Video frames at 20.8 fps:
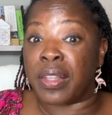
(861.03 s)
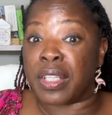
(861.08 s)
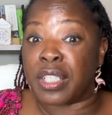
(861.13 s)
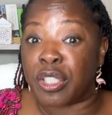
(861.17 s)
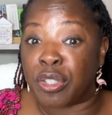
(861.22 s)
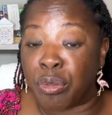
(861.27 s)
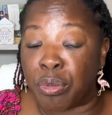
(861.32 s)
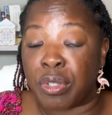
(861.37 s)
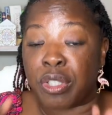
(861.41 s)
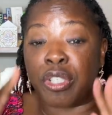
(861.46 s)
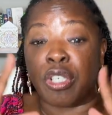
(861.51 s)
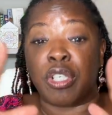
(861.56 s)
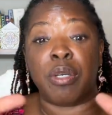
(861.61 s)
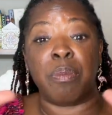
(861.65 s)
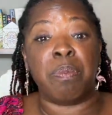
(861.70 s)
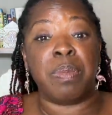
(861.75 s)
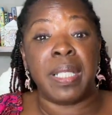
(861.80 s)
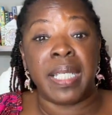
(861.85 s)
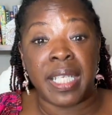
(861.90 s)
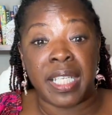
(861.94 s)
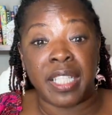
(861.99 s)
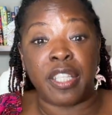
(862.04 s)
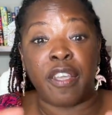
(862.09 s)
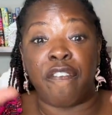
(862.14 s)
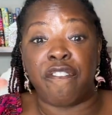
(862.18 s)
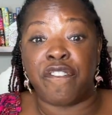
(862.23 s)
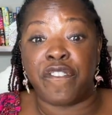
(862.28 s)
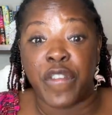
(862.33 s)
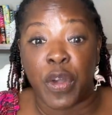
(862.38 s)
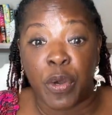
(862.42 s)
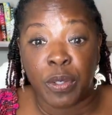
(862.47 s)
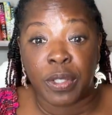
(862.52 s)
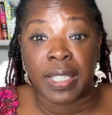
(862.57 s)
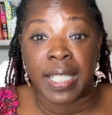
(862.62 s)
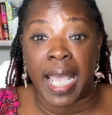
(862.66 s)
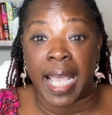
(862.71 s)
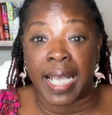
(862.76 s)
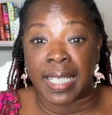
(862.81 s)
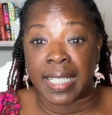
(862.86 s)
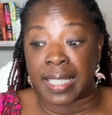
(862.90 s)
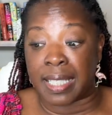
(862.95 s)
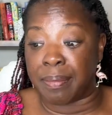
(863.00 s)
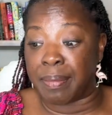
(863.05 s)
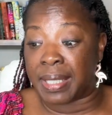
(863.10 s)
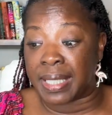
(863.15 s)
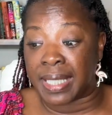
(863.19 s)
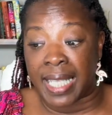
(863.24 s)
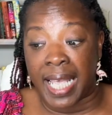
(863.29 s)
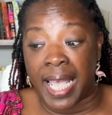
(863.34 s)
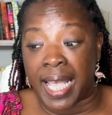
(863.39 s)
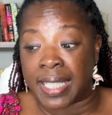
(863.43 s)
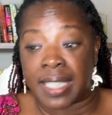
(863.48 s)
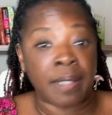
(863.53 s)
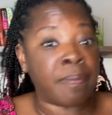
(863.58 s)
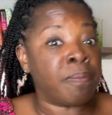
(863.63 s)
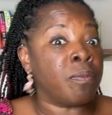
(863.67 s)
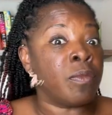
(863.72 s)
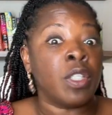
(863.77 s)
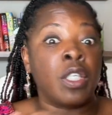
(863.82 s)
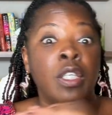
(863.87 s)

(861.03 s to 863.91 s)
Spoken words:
the students are completing their first academic task.